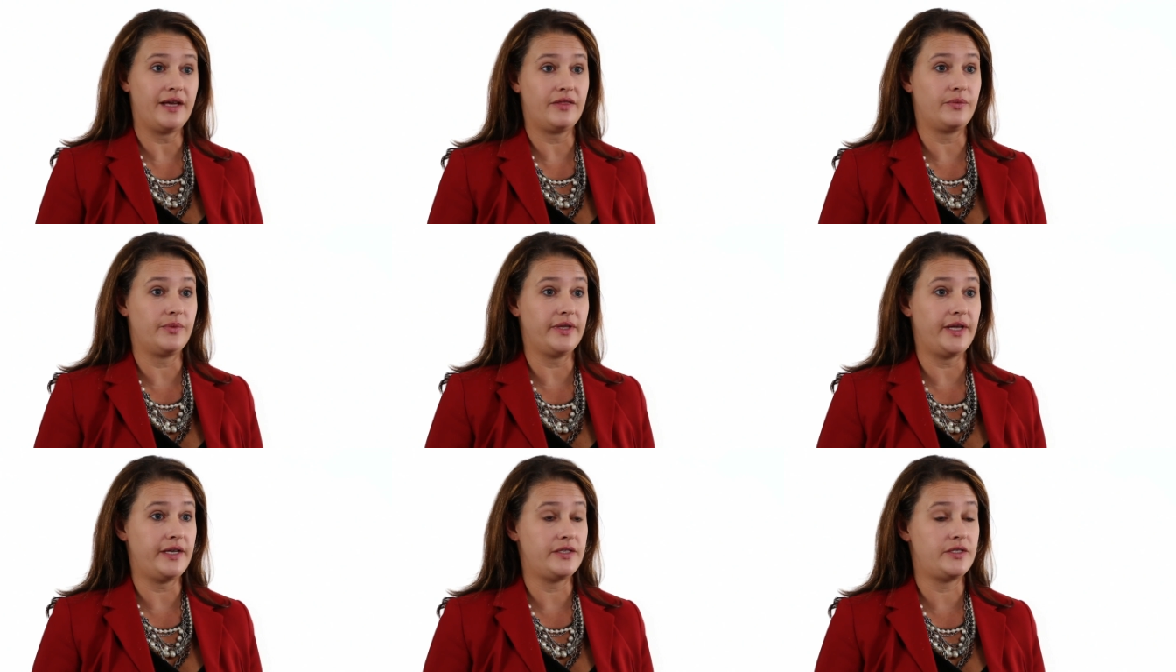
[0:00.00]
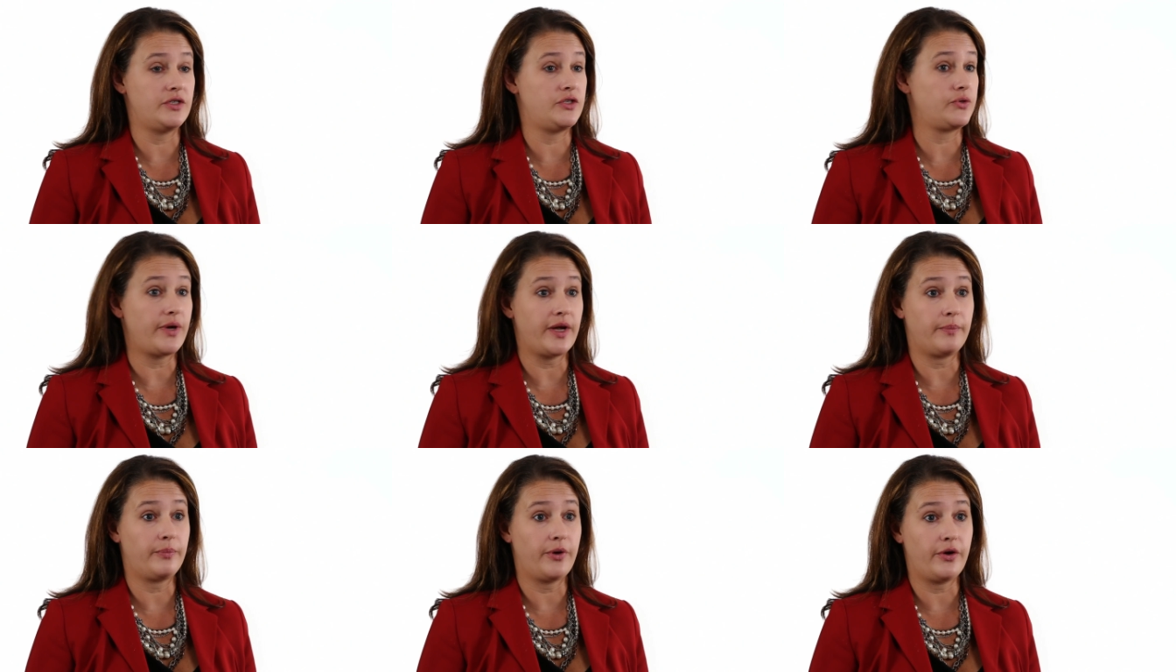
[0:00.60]
like they're related to
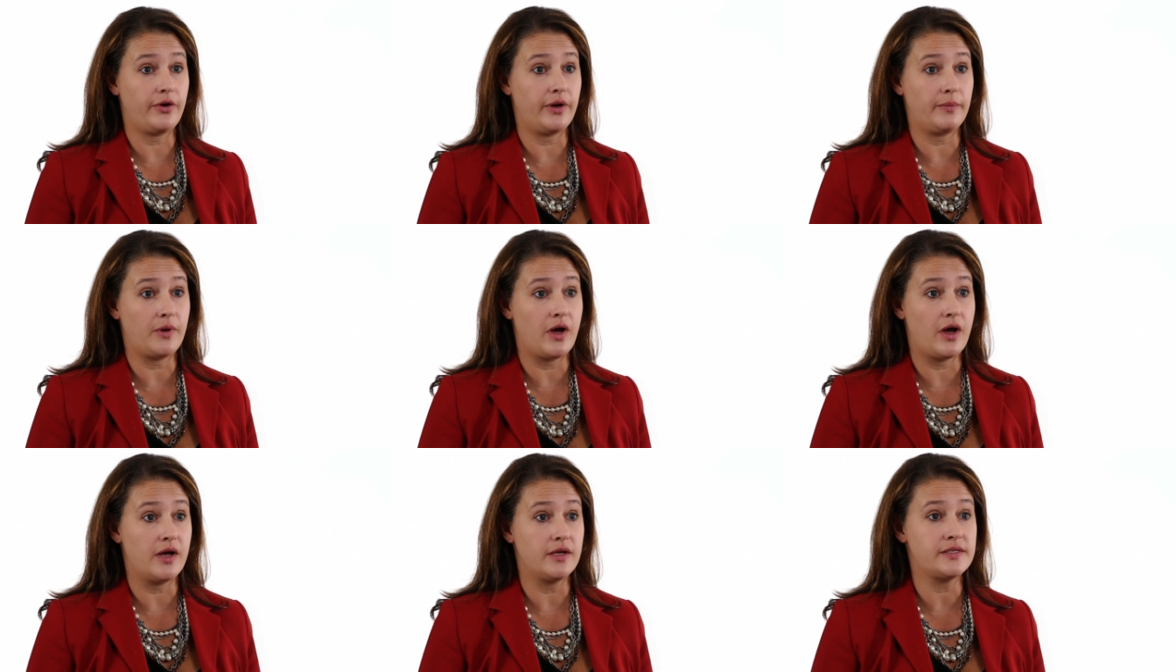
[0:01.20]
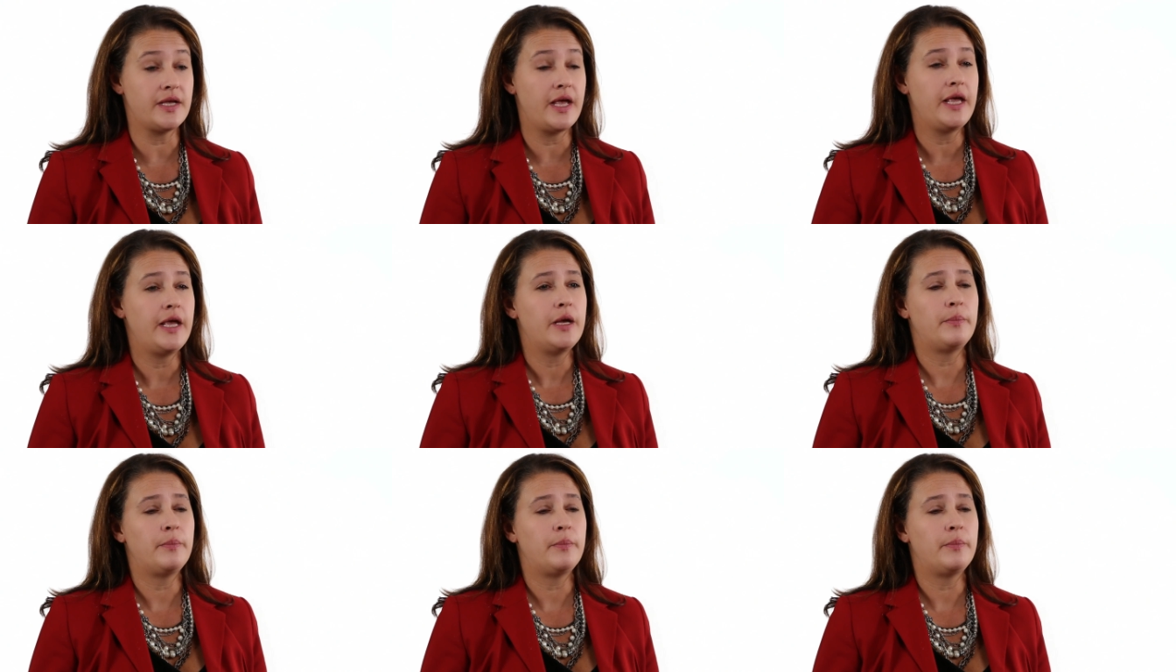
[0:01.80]
direct program costs,